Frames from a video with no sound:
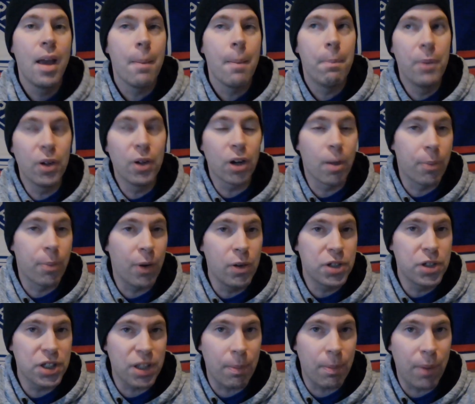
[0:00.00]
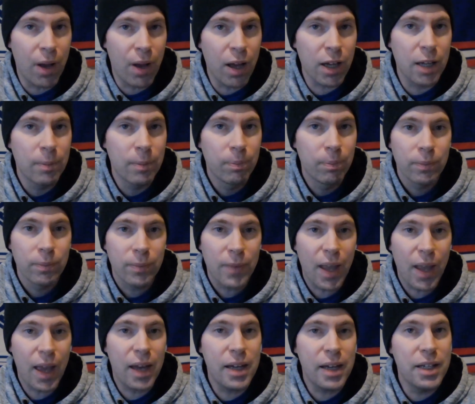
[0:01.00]
Miller approaches the puck,
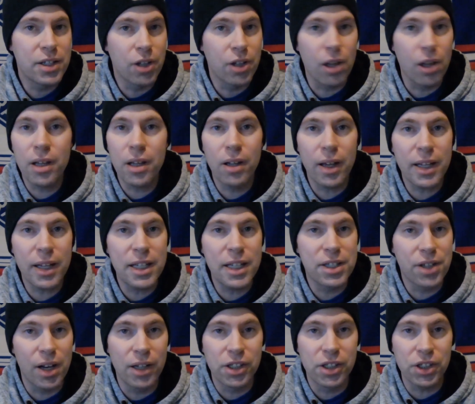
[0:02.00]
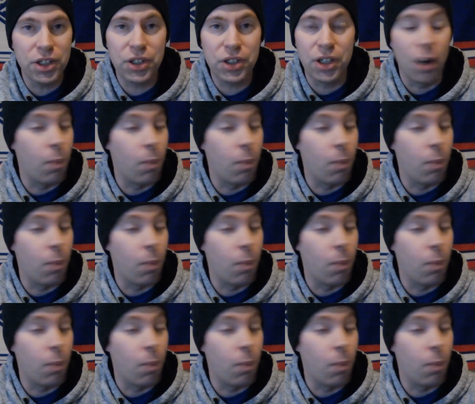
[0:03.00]
and he's looking like he's going to just